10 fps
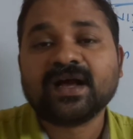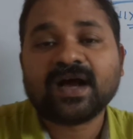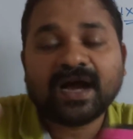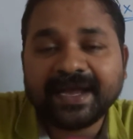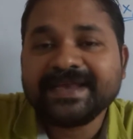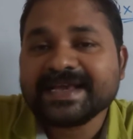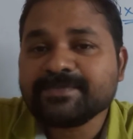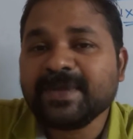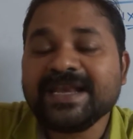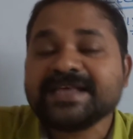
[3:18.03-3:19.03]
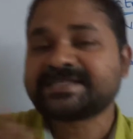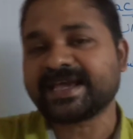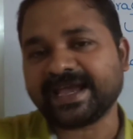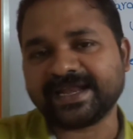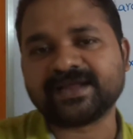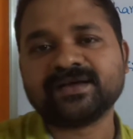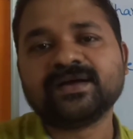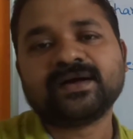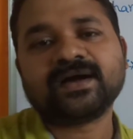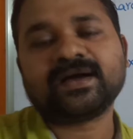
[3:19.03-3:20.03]
a millisecond.
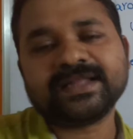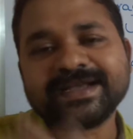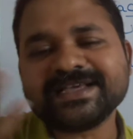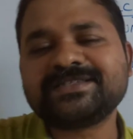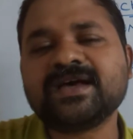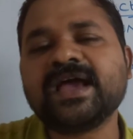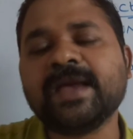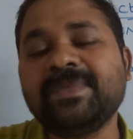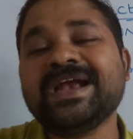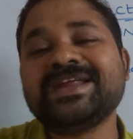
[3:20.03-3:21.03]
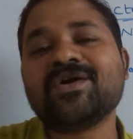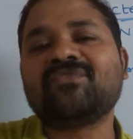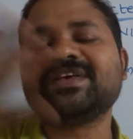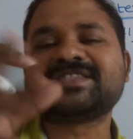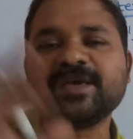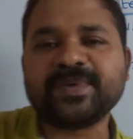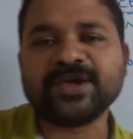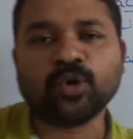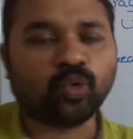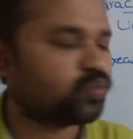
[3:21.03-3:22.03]
That is the ability of the
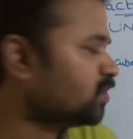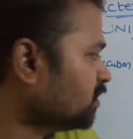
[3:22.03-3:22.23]
CPU.